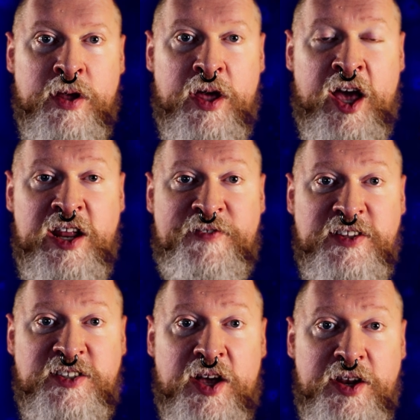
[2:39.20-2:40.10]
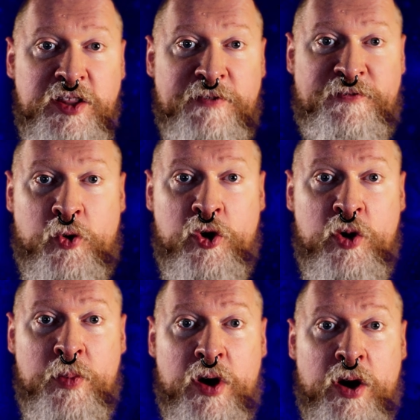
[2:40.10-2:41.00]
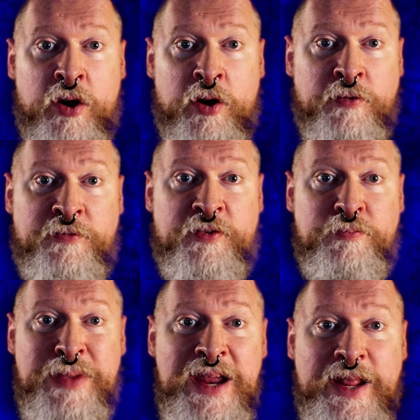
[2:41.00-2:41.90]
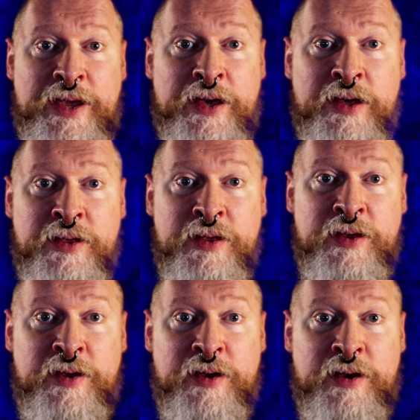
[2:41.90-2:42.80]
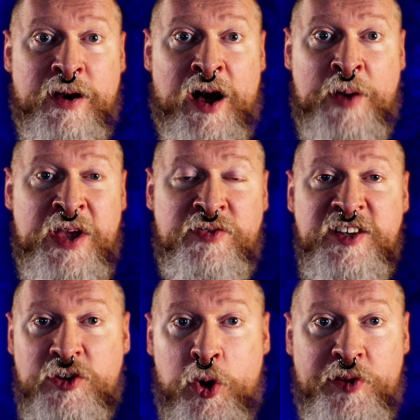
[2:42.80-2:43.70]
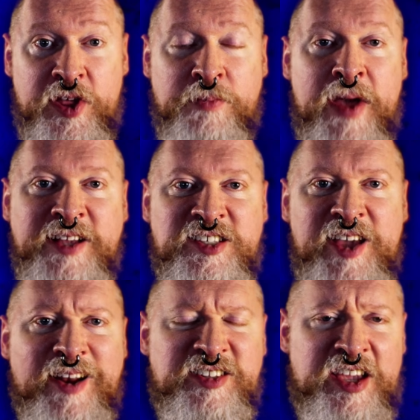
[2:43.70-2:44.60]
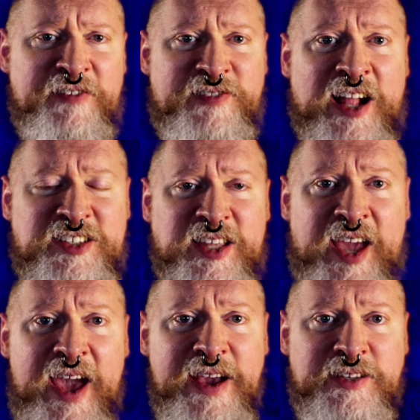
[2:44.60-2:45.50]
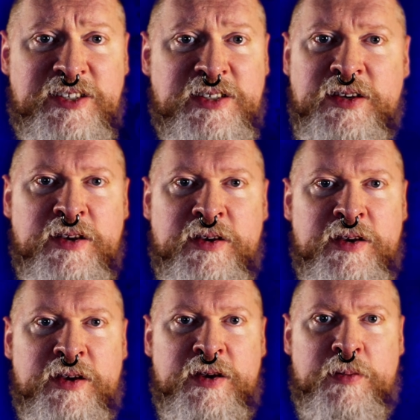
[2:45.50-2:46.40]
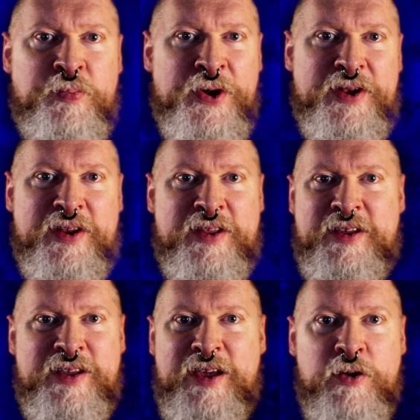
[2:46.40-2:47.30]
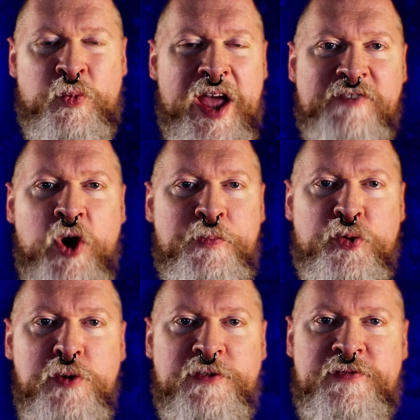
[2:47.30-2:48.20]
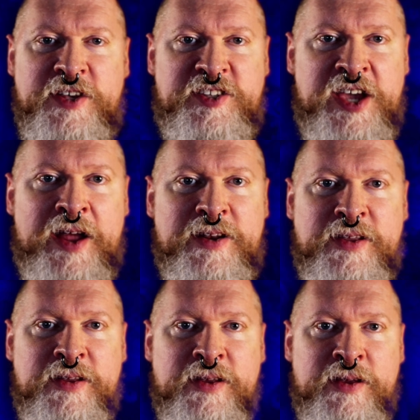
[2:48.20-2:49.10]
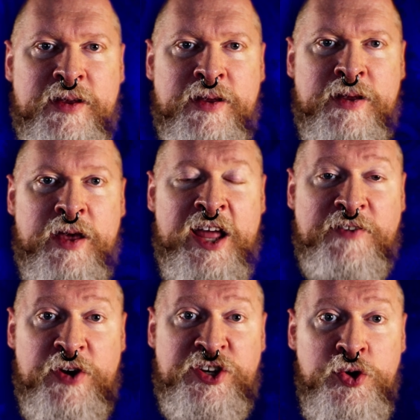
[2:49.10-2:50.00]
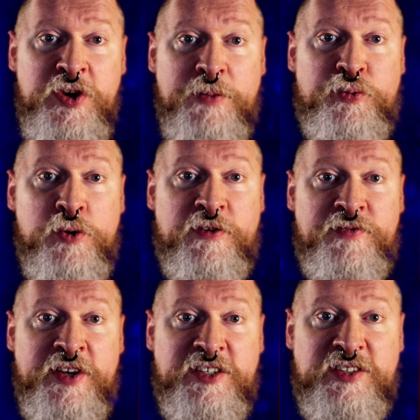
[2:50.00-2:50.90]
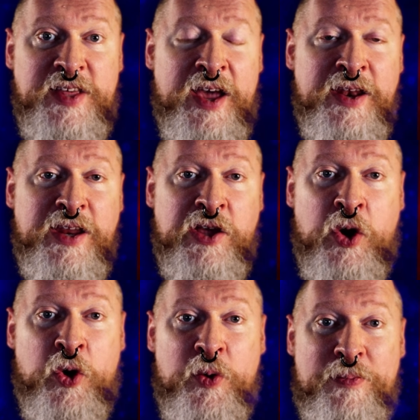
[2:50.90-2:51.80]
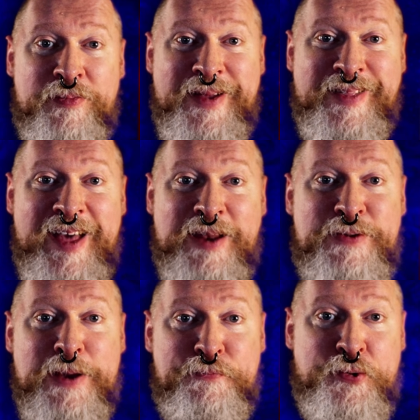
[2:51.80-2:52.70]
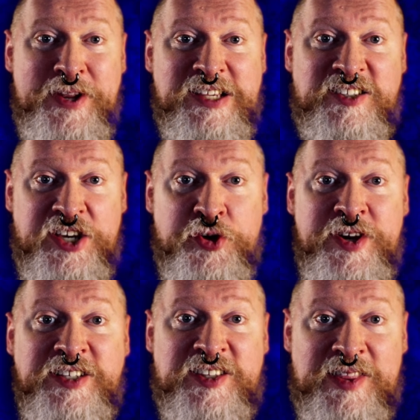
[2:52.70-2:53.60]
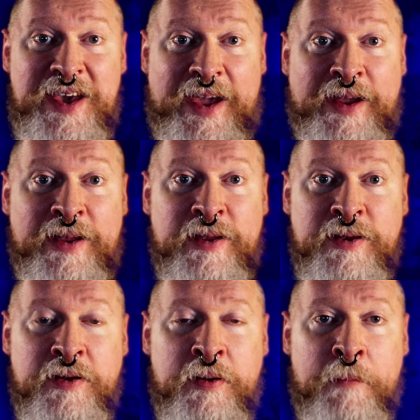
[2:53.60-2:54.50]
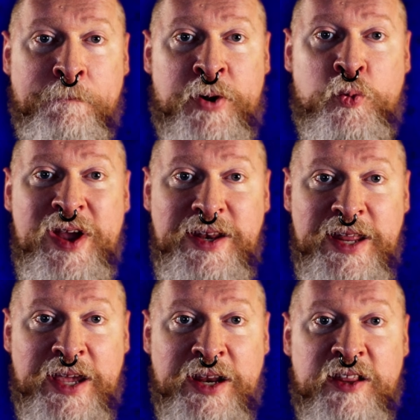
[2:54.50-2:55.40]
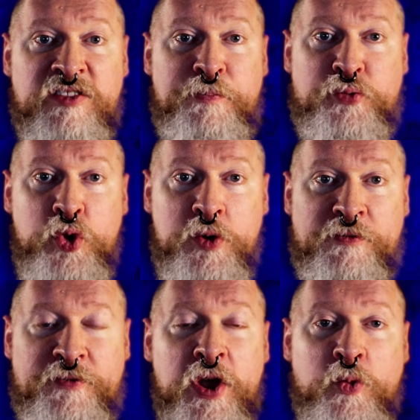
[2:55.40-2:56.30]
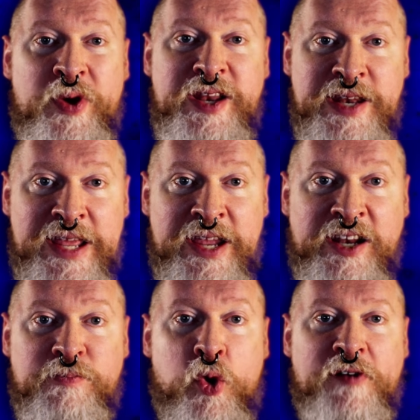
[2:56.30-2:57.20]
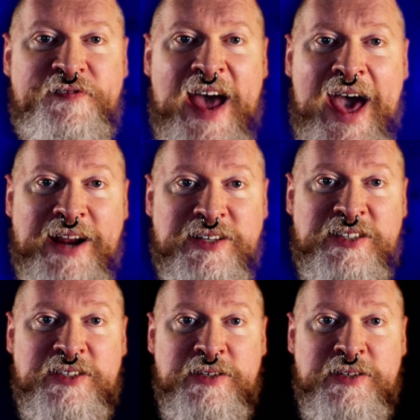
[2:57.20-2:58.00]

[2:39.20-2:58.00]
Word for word: And if it's done in the form of media, I mean, this whole thing makes sense if that's the case. But we have no proof of this yet. And if we do get proof of this, then, you know, that'd be a pretty serious thing. But we need the proof. We need more facts.